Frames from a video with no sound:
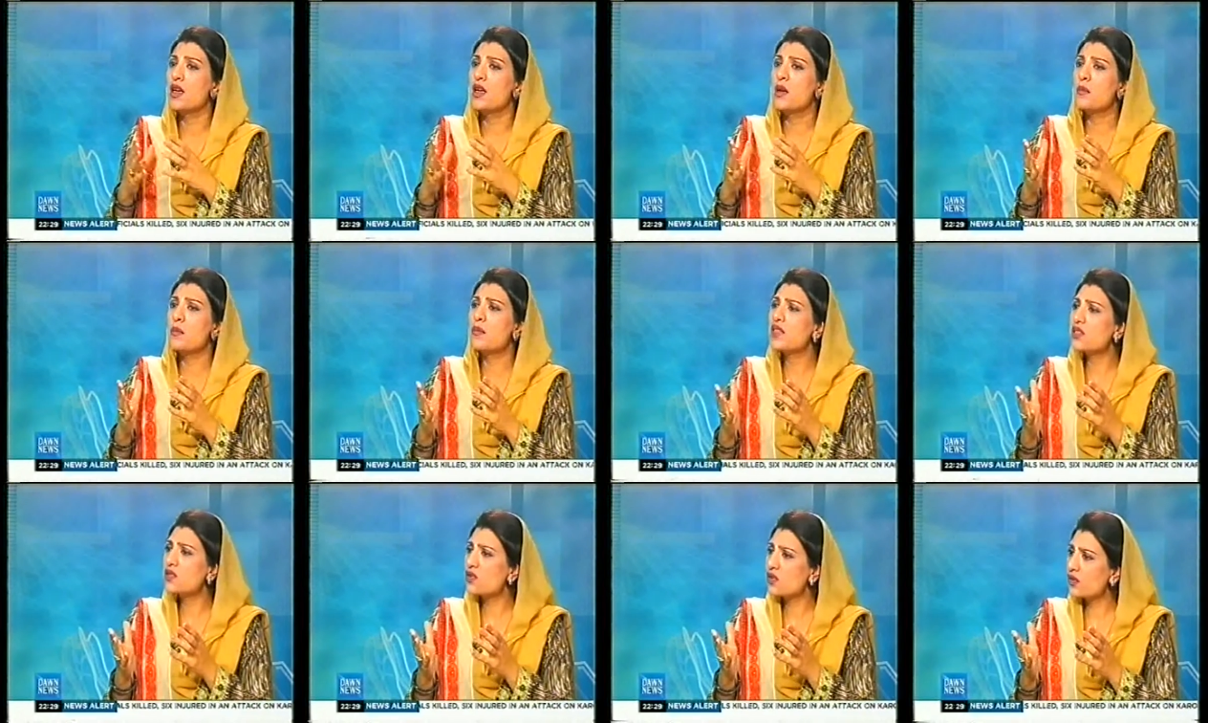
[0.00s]

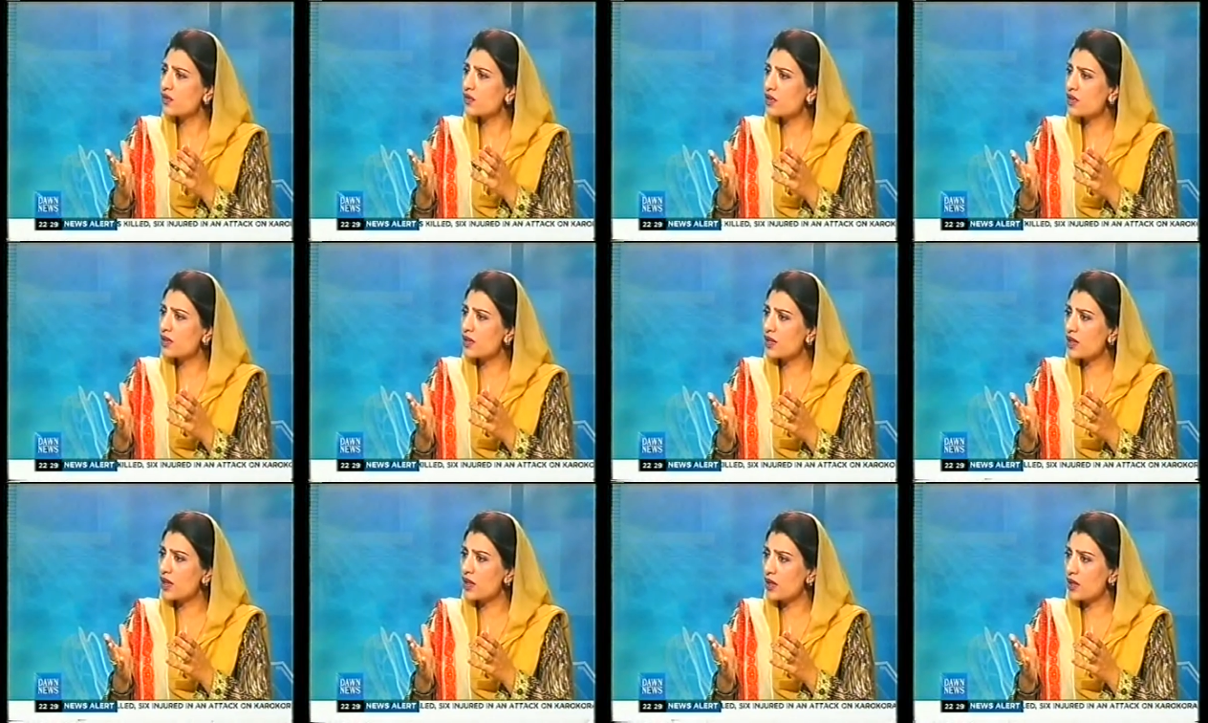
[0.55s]
Mr.
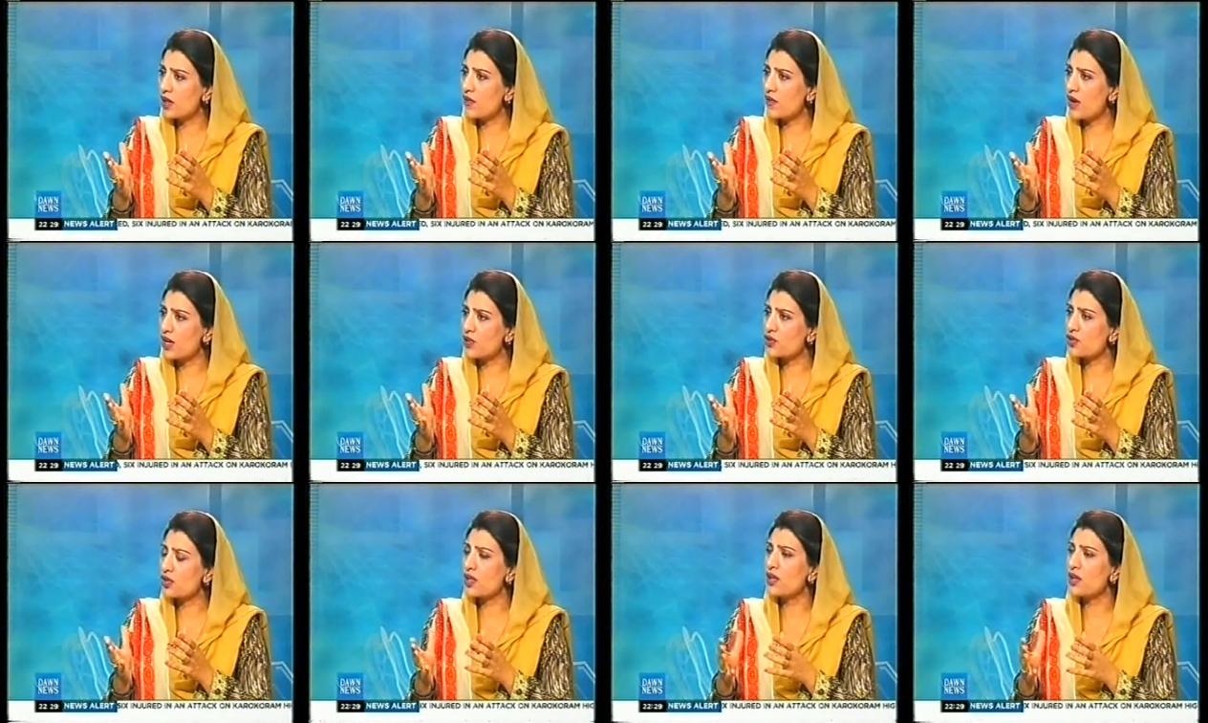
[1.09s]
Nawaz
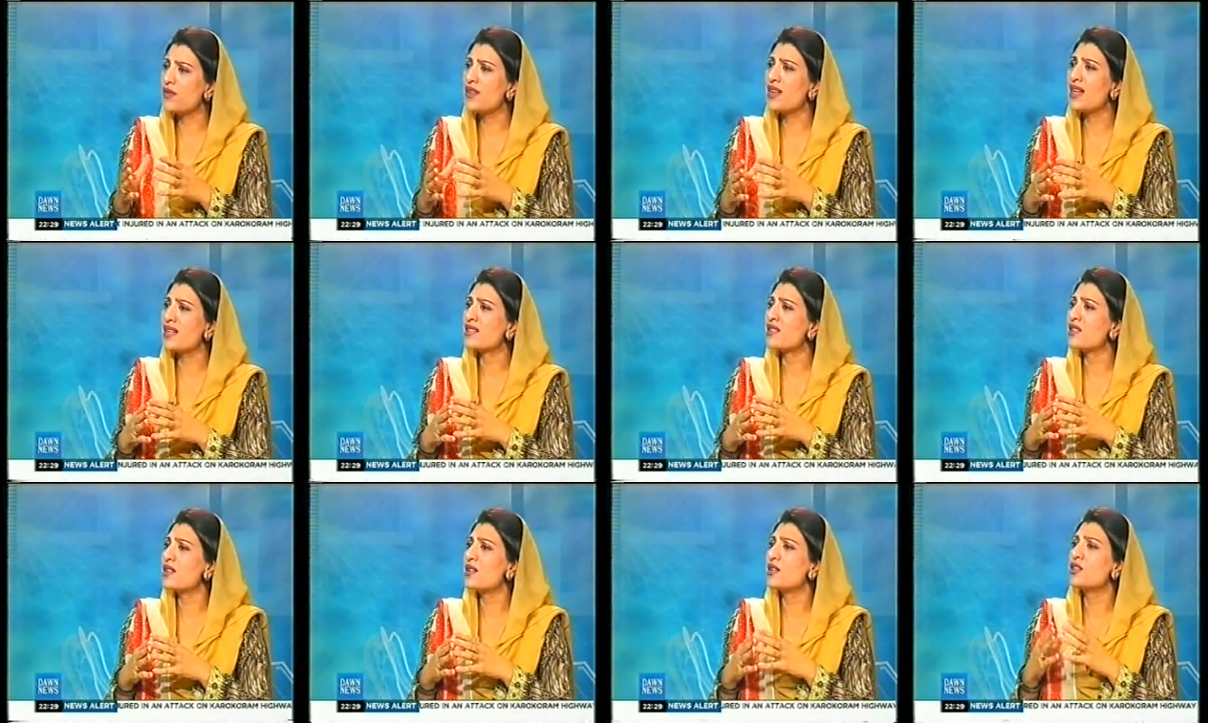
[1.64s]
Sharif, he has
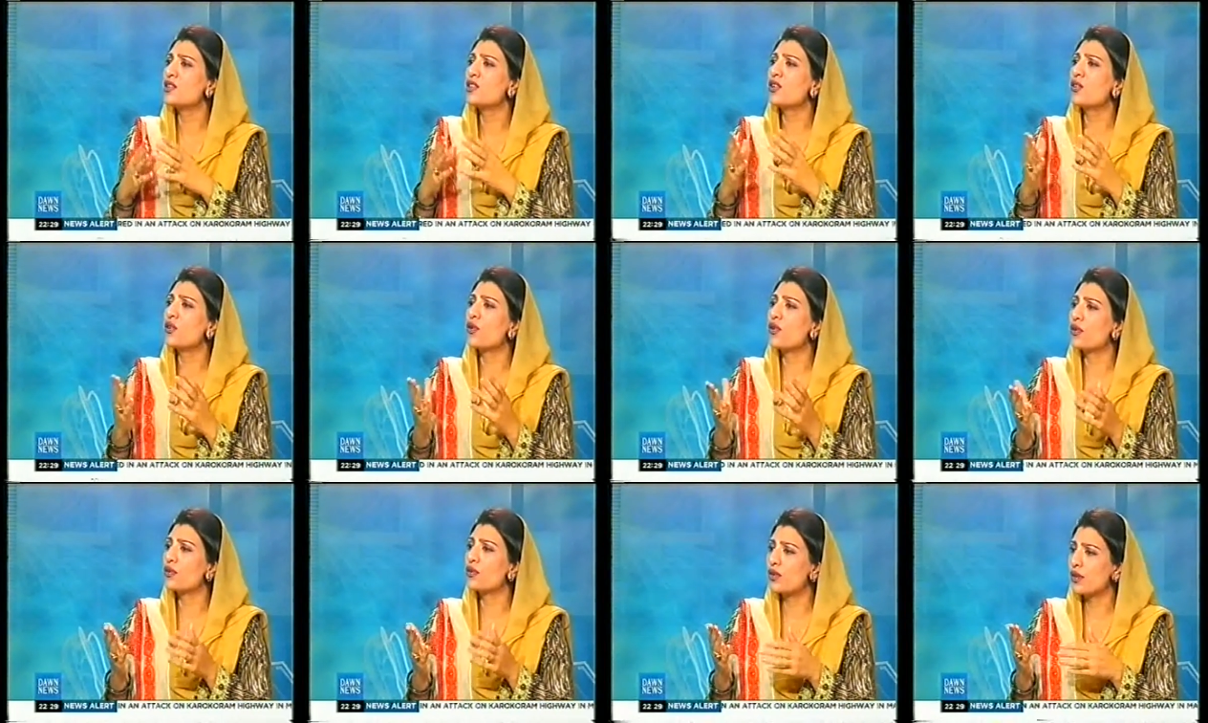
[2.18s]
learnt a
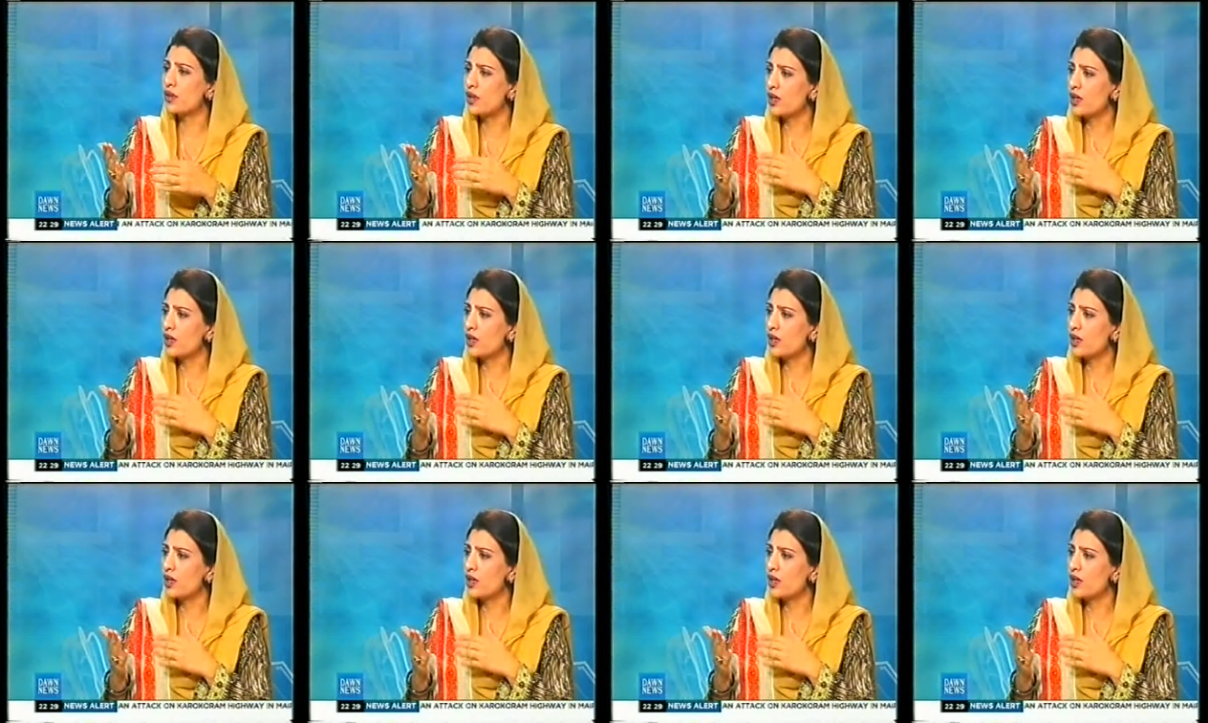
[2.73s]
lot